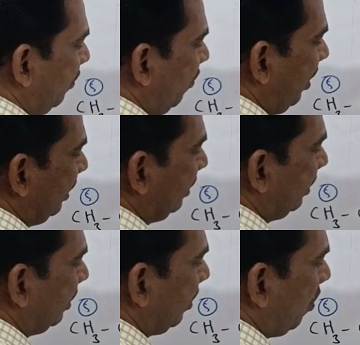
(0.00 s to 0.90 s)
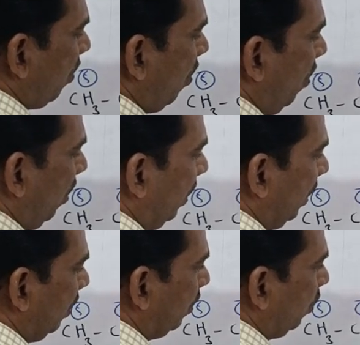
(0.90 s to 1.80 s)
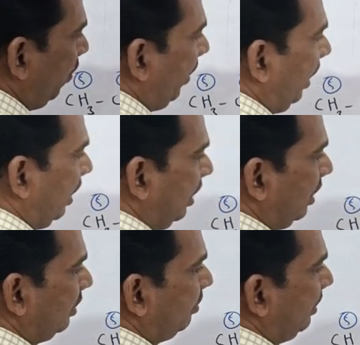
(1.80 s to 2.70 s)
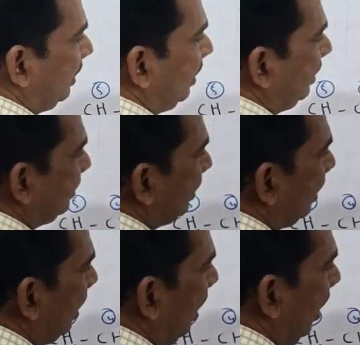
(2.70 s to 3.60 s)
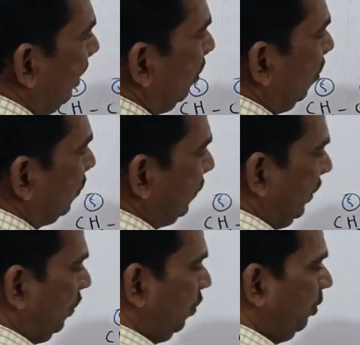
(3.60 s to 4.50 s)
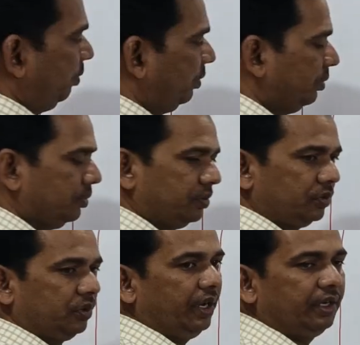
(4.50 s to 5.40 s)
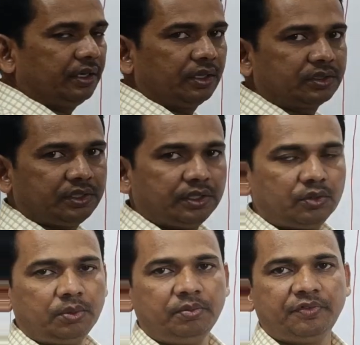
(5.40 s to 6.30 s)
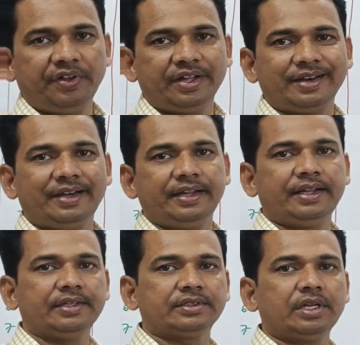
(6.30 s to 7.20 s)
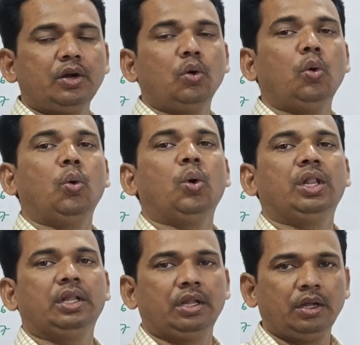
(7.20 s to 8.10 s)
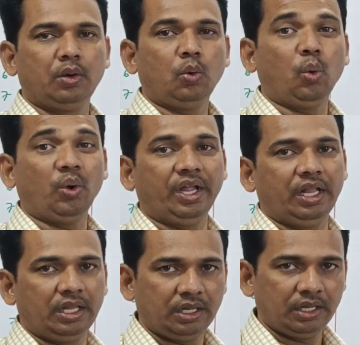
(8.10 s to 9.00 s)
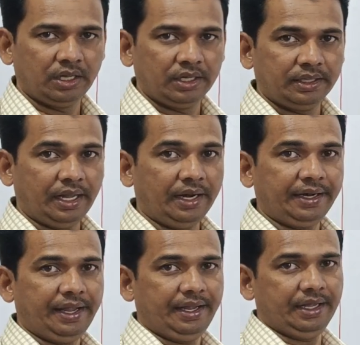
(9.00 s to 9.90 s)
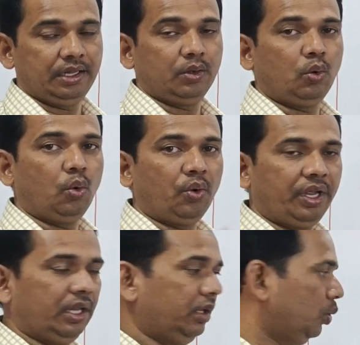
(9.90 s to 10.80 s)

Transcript: 1 ol, because hydroxy group. To hydroxy group we are writing as the ol, not al,